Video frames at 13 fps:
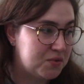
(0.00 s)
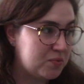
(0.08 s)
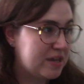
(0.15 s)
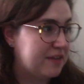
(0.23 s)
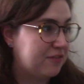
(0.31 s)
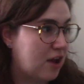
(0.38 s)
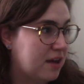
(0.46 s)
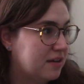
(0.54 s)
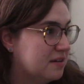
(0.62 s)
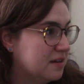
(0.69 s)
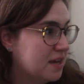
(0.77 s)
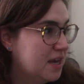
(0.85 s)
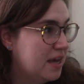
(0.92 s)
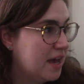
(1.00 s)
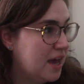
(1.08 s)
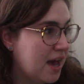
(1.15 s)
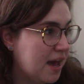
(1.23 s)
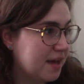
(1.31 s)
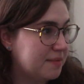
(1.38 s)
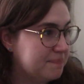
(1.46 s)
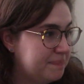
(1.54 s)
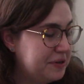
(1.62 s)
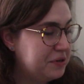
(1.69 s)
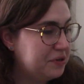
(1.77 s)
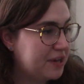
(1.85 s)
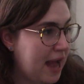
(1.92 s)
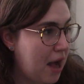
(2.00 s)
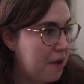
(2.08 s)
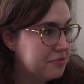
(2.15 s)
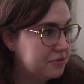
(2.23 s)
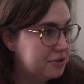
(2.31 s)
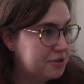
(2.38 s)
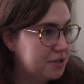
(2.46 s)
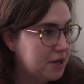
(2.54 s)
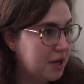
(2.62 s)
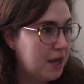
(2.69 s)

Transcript: we have gotten a bigger couch,